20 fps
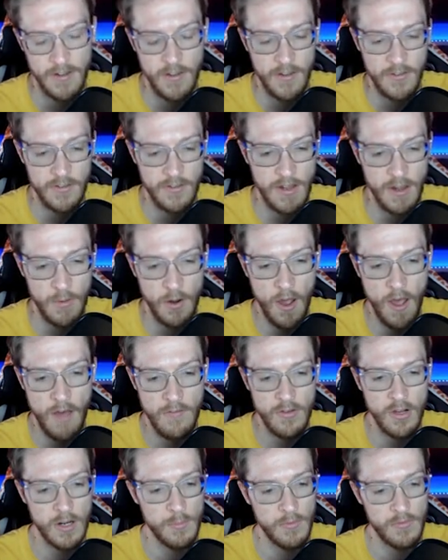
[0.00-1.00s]
So there we go. I've
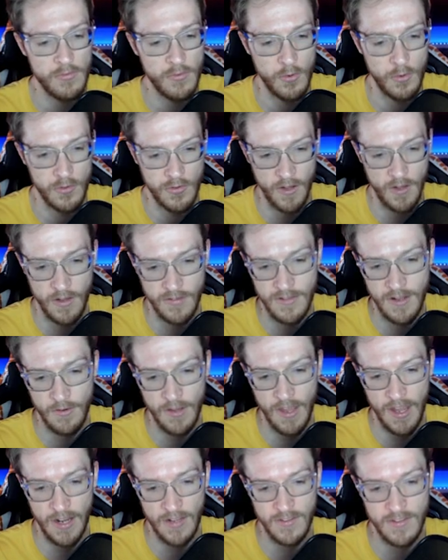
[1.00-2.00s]
got him on 4 stars now,
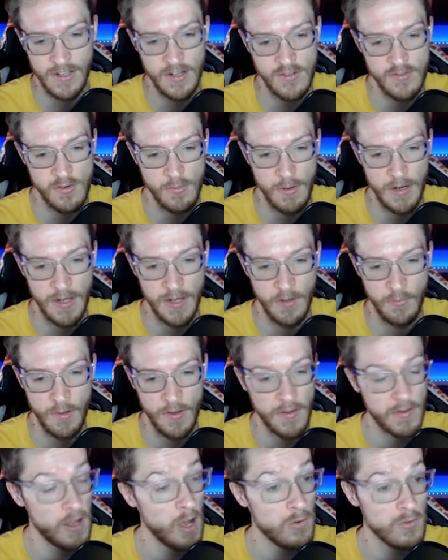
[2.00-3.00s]
getting a signature ability where the
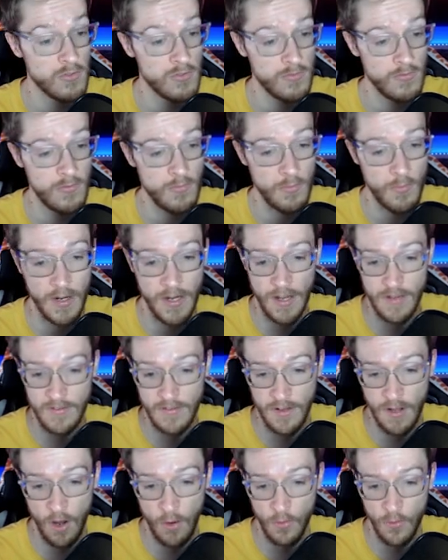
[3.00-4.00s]
gold... where he gets the
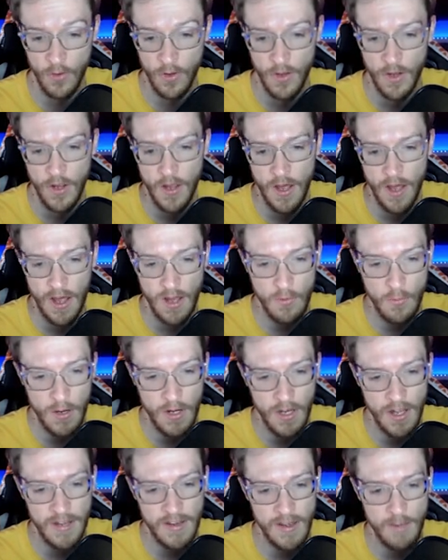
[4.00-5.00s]
gold. I quite
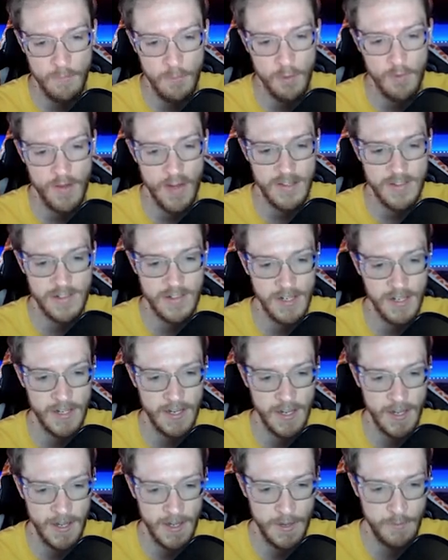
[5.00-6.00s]
like that move, actually.
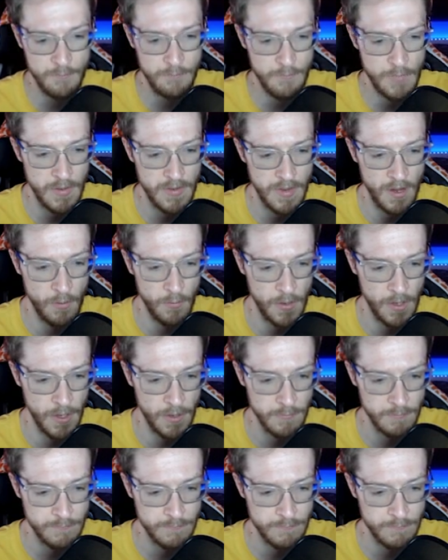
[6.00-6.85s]
But there we go.